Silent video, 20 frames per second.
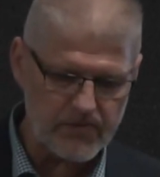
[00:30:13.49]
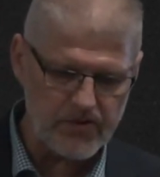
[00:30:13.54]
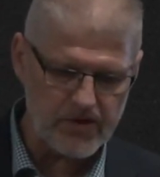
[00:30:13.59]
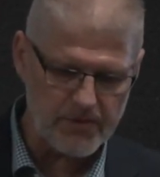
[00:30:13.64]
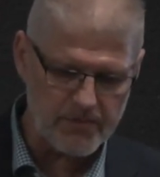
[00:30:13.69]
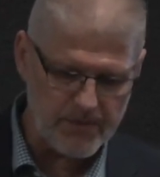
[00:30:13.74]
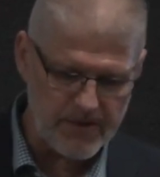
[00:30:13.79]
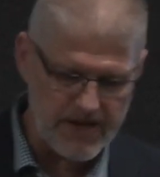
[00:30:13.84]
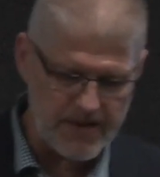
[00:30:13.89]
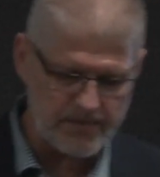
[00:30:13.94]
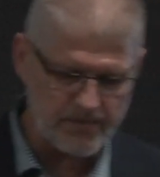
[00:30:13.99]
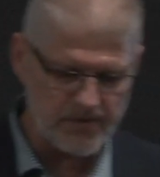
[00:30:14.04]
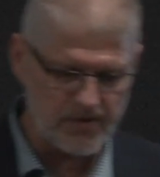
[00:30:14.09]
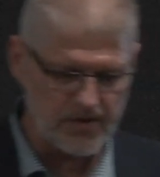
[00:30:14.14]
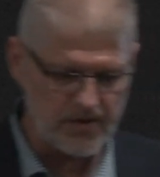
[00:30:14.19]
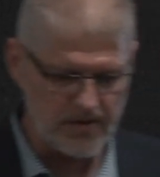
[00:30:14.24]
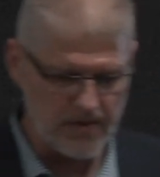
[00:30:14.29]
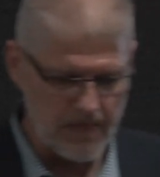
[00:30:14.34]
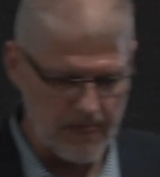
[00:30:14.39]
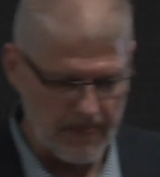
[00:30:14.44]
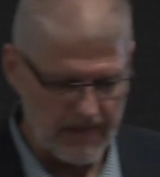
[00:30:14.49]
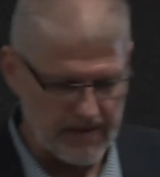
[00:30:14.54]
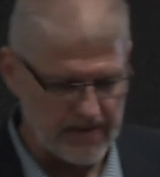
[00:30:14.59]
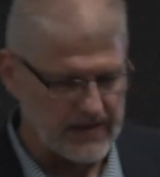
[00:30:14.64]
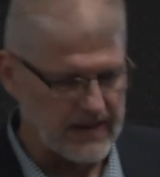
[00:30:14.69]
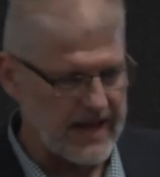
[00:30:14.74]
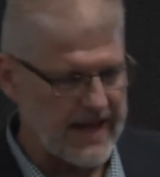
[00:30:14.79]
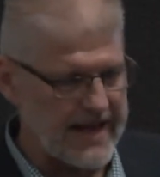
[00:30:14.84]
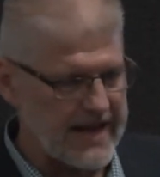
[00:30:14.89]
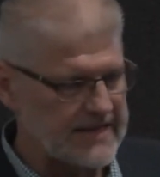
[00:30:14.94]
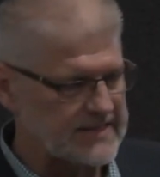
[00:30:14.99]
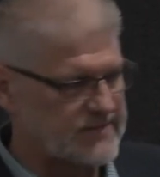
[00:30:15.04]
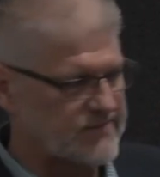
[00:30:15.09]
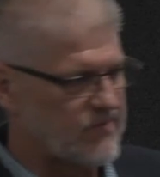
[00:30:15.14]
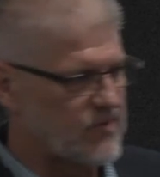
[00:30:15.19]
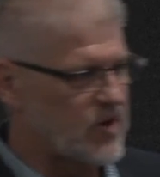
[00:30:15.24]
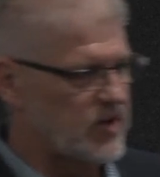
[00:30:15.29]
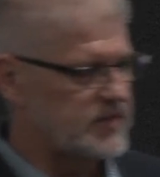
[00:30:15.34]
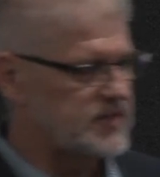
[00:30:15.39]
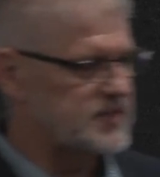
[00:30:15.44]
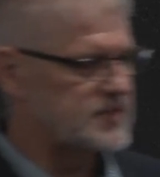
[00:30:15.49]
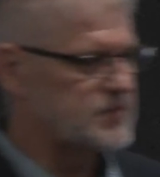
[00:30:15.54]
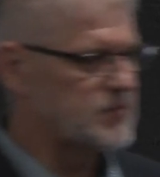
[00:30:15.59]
with people. I asked Vaughn this